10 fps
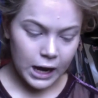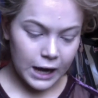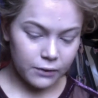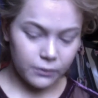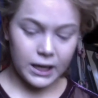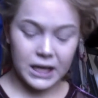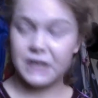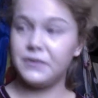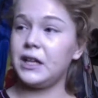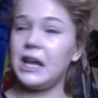don't care
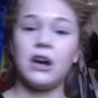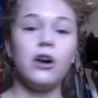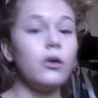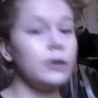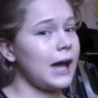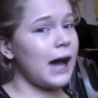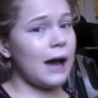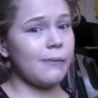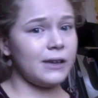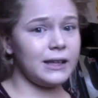if you're like, oh yeah,
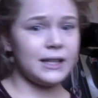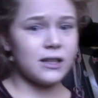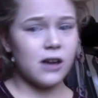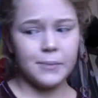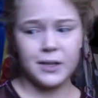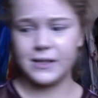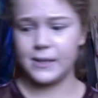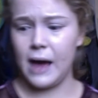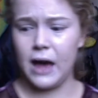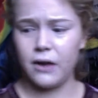I'm really into communism.
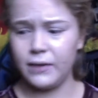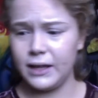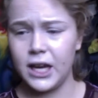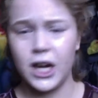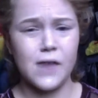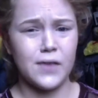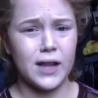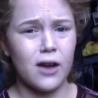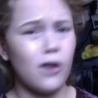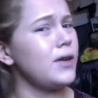I don't really care if you're
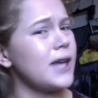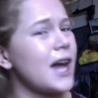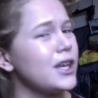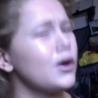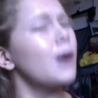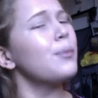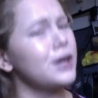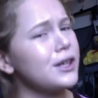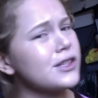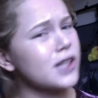like, oh yeah, you know, I'm pretty
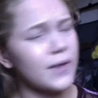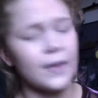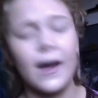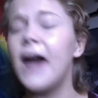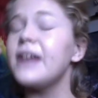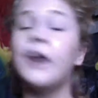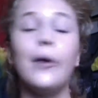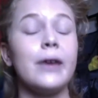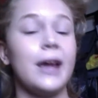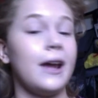conservative. I
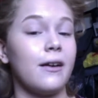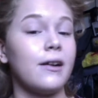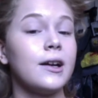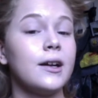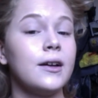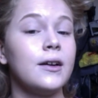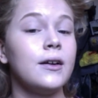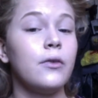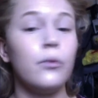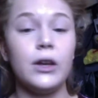don't care
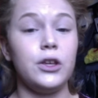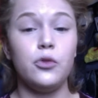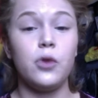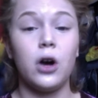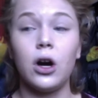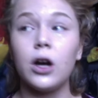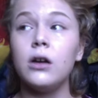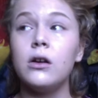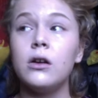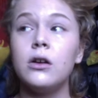what you are.
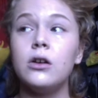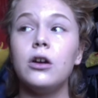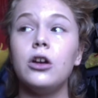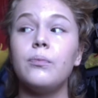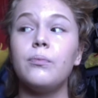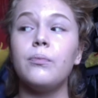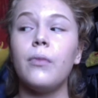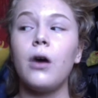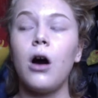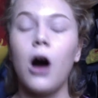
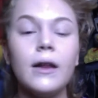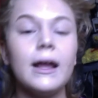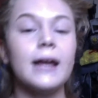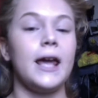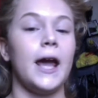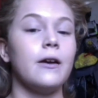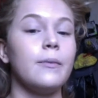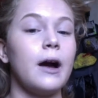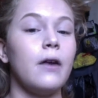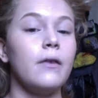All I care
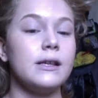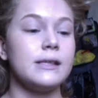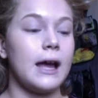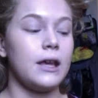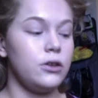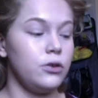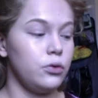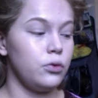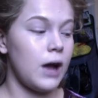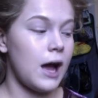about is that
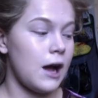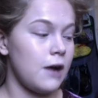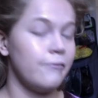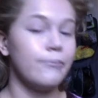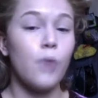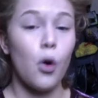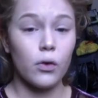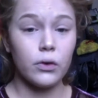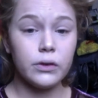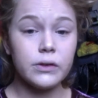you have
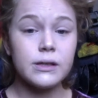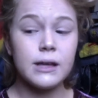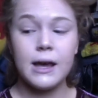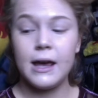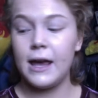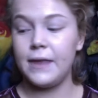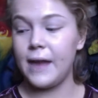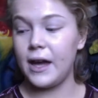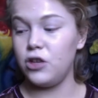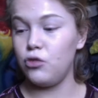morals and
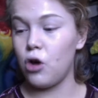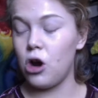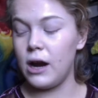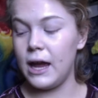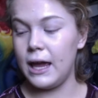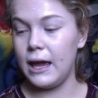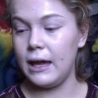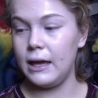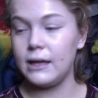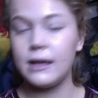that you are
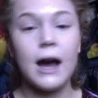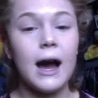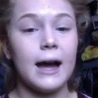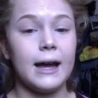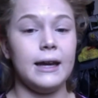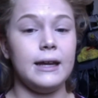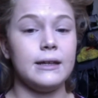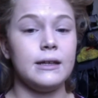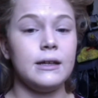a kind,